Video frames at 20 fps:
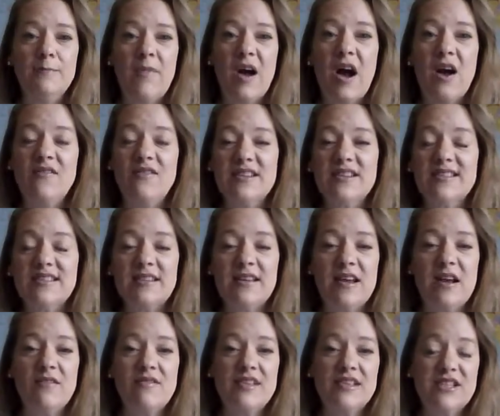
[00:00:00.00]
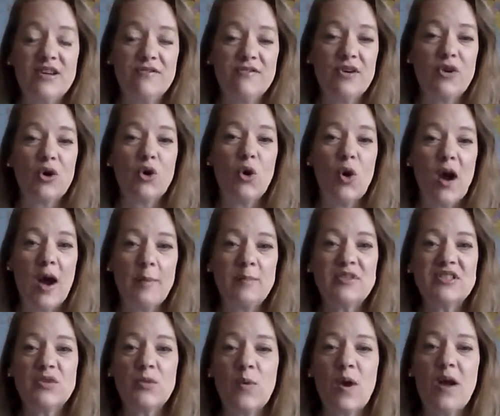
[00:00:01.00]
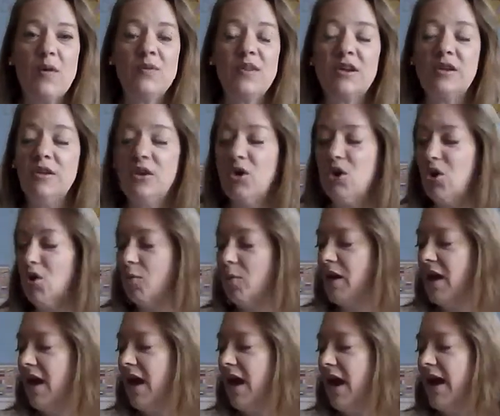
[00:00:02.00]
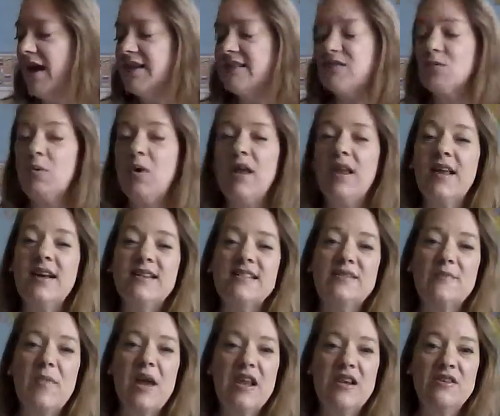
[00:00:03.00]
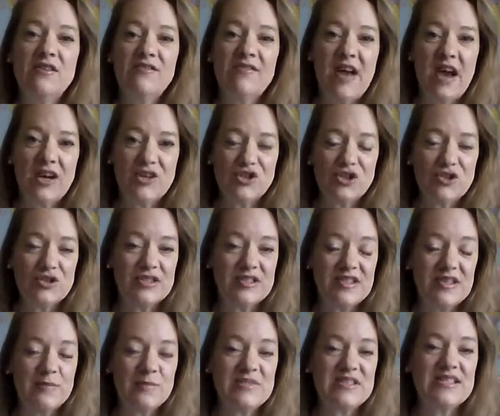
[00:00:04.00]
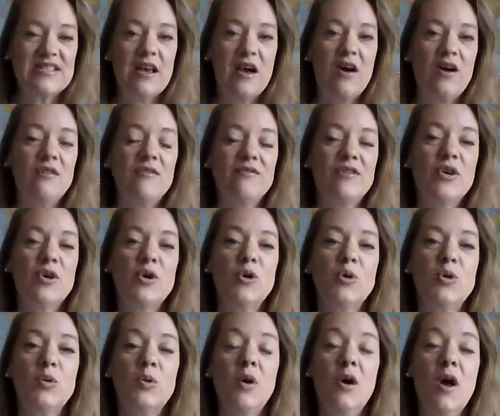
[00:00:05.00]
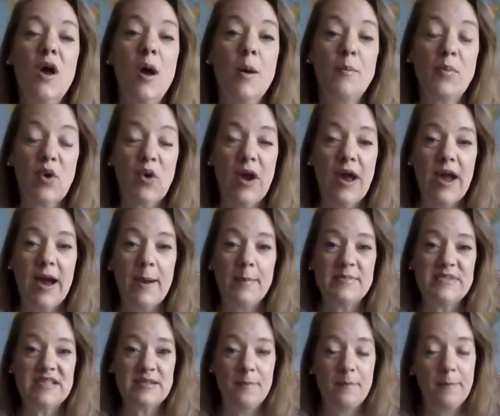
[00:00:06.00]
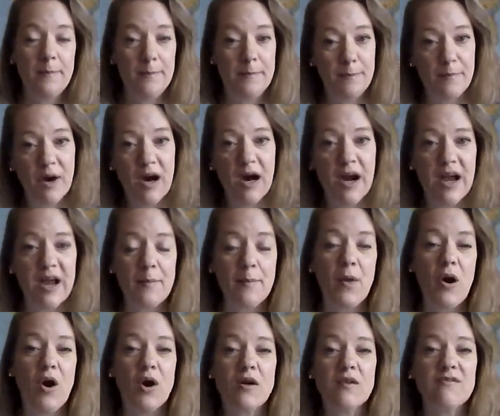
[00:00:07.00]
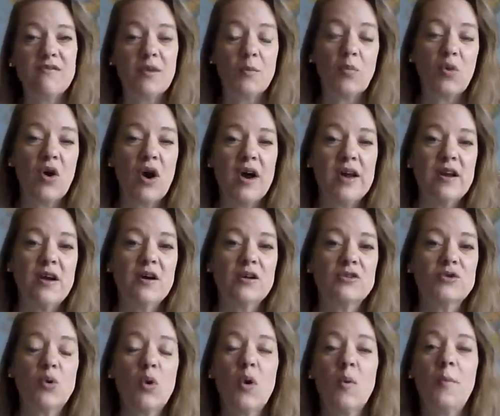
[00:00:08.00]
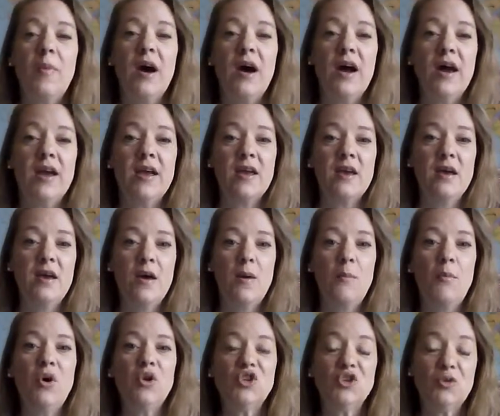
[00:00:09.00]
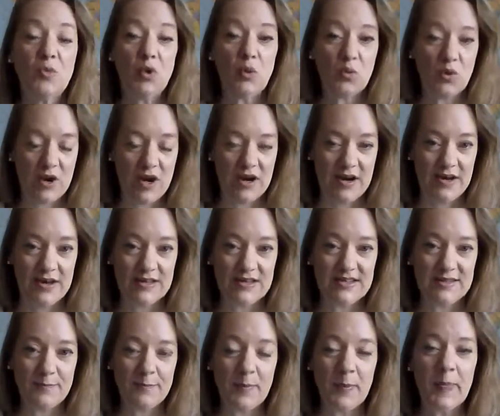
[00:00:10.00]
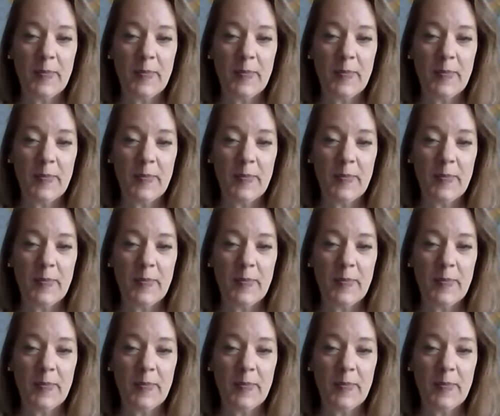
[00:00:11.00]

obviously, of the different crops around the globe, as well as manufacturers themselves who perhaps buy part of the product or buy multiple products